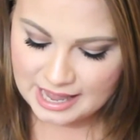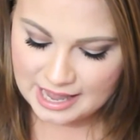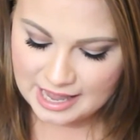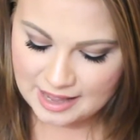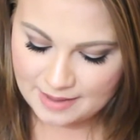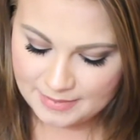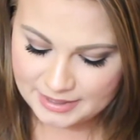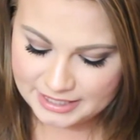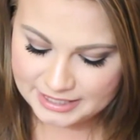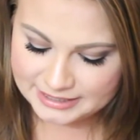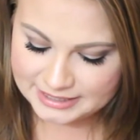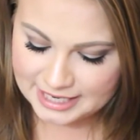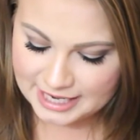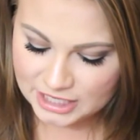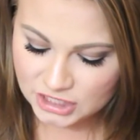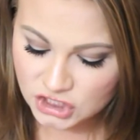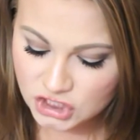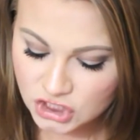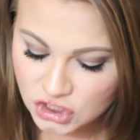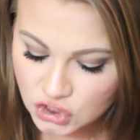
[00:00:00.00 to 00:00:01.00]
Um, it is
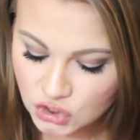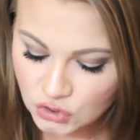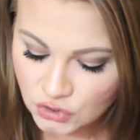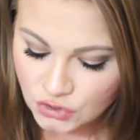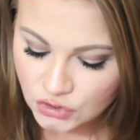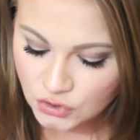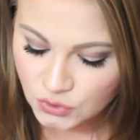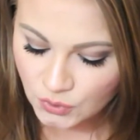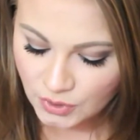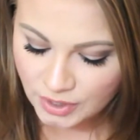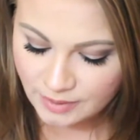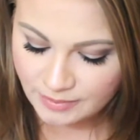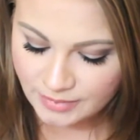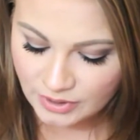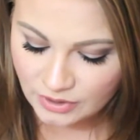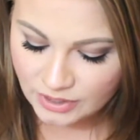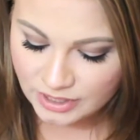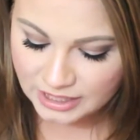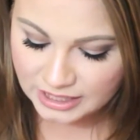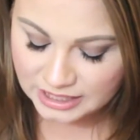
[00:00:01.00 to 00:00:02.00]
a gentle soy
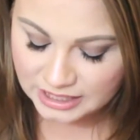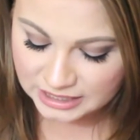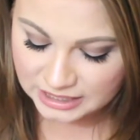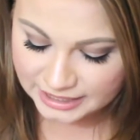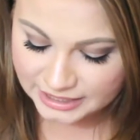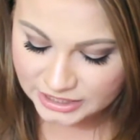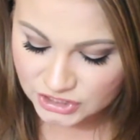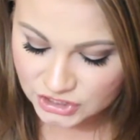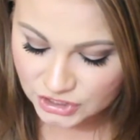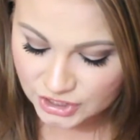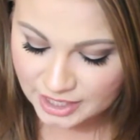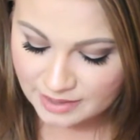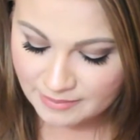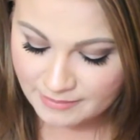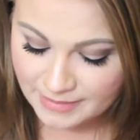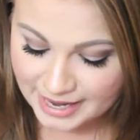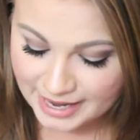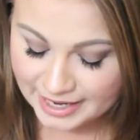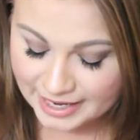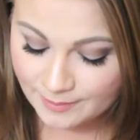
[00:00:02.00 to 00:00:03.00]
milk cleanser and
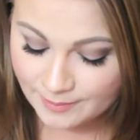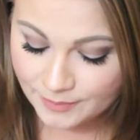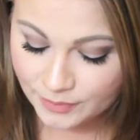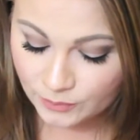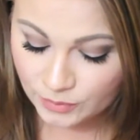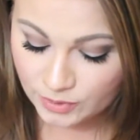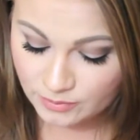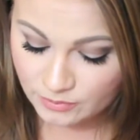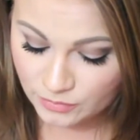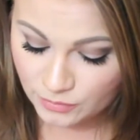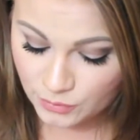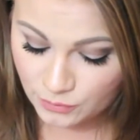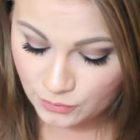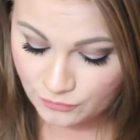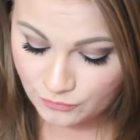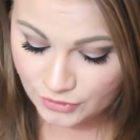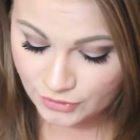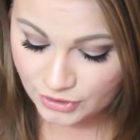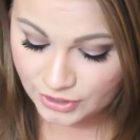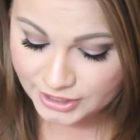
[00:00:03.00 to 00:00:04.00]
makeup
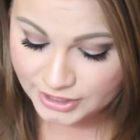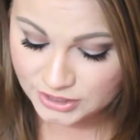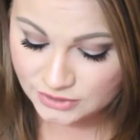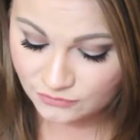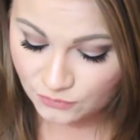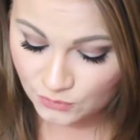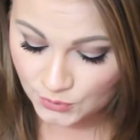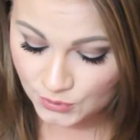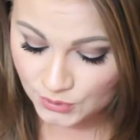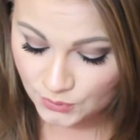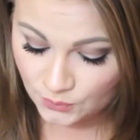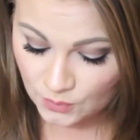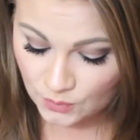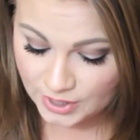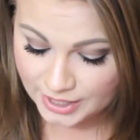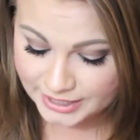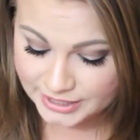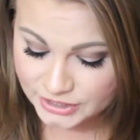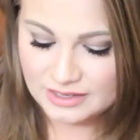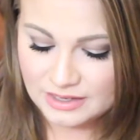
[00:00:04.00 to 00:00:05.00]
remover. It's four in
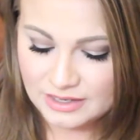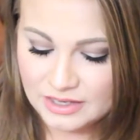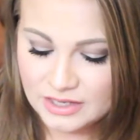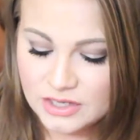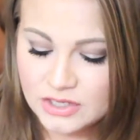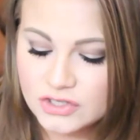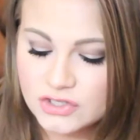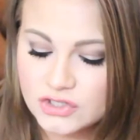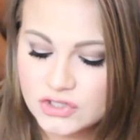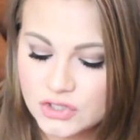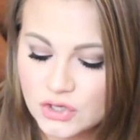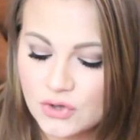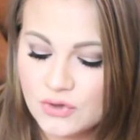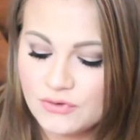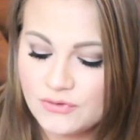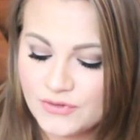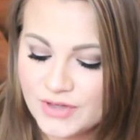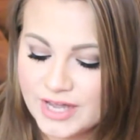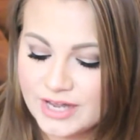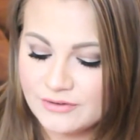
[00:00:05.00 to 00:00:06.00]
one.
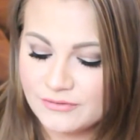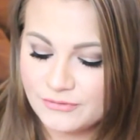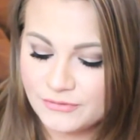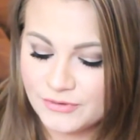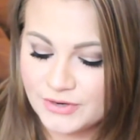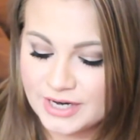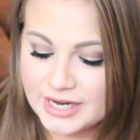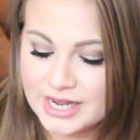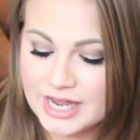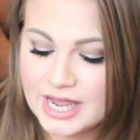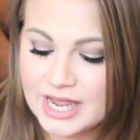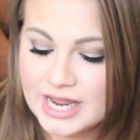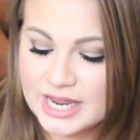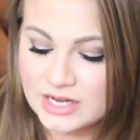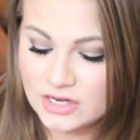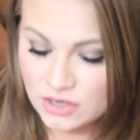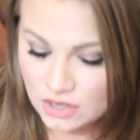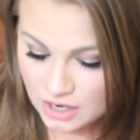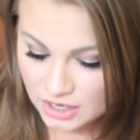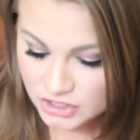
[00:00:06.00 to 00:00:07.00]
Sulfate-free
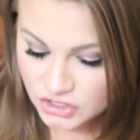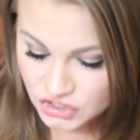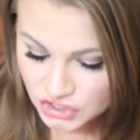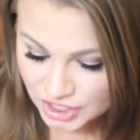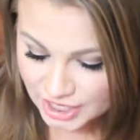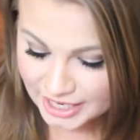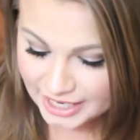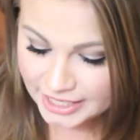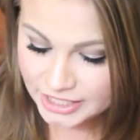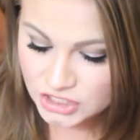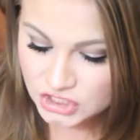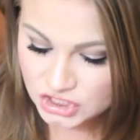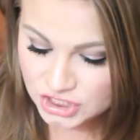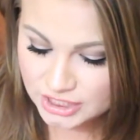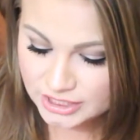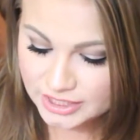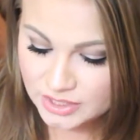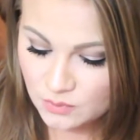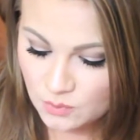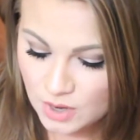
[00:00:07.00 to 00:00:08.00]
and non-drying.
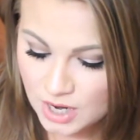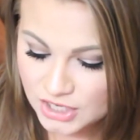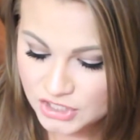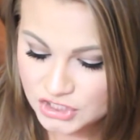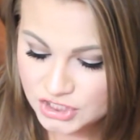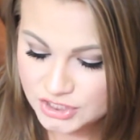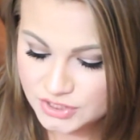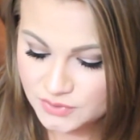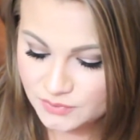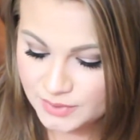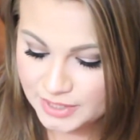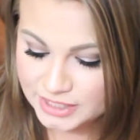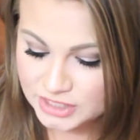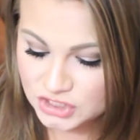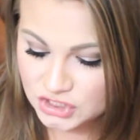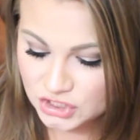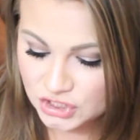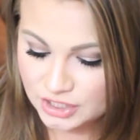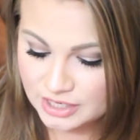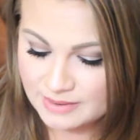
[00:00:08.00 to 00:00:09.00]
Gently washes away
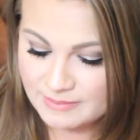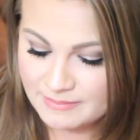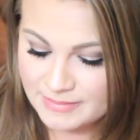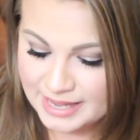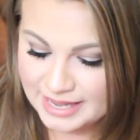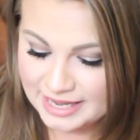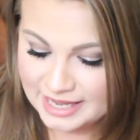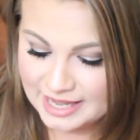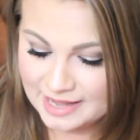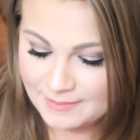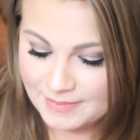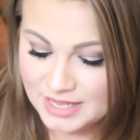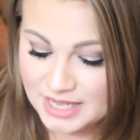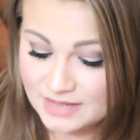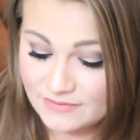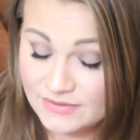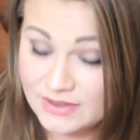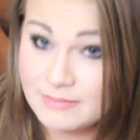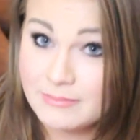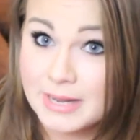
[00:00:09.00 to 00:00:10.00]
dirt and makeup,
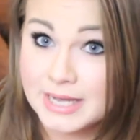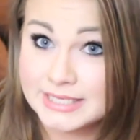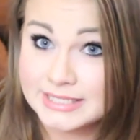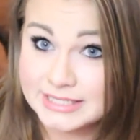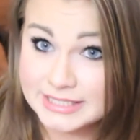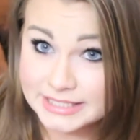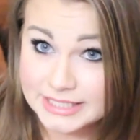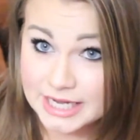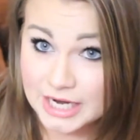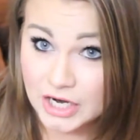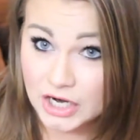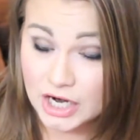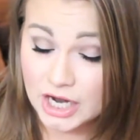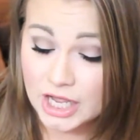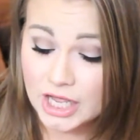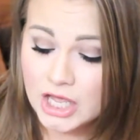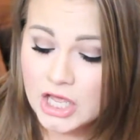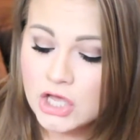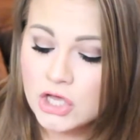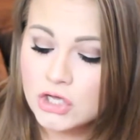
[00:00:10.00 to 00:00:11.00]
even mascara.
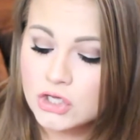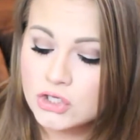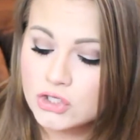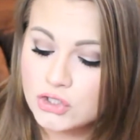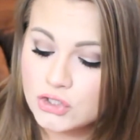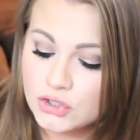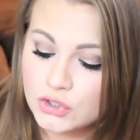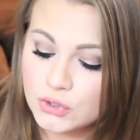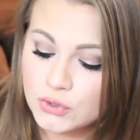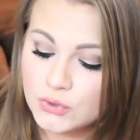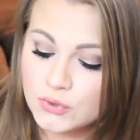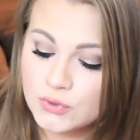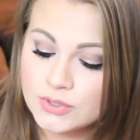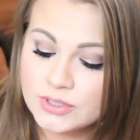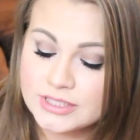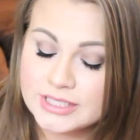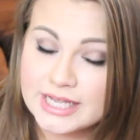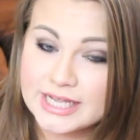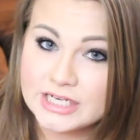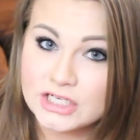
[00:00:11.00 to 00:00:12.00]

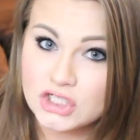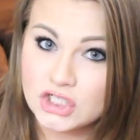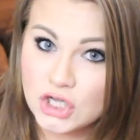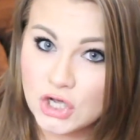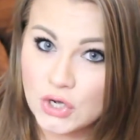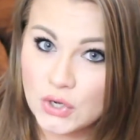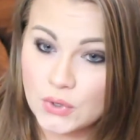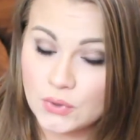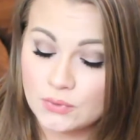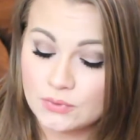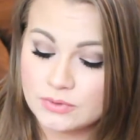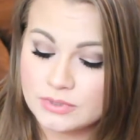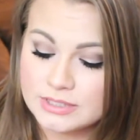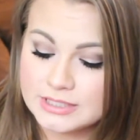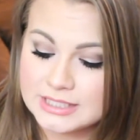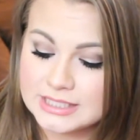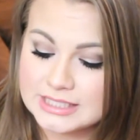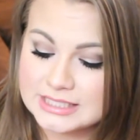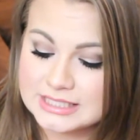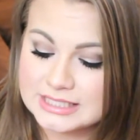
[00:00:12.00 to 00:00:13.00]
Soothes and
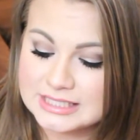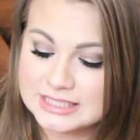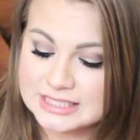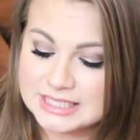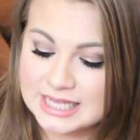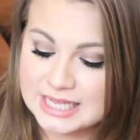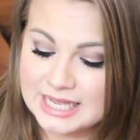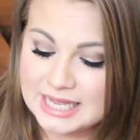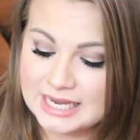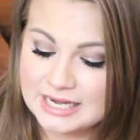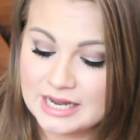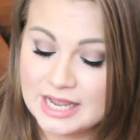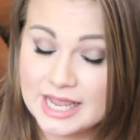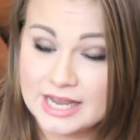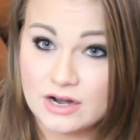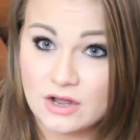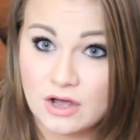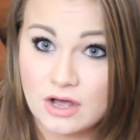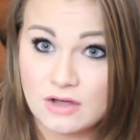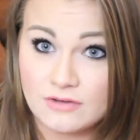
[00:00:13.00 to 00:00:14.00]
tones skin
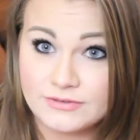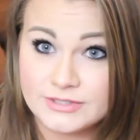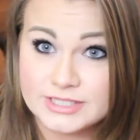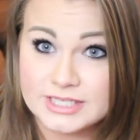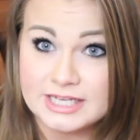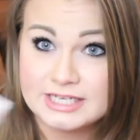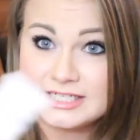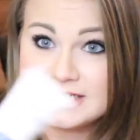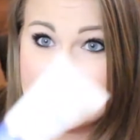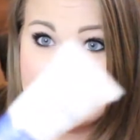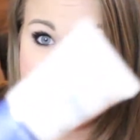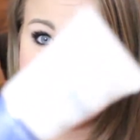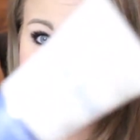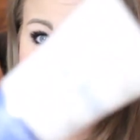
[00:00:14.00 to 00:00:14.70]
and off skin types.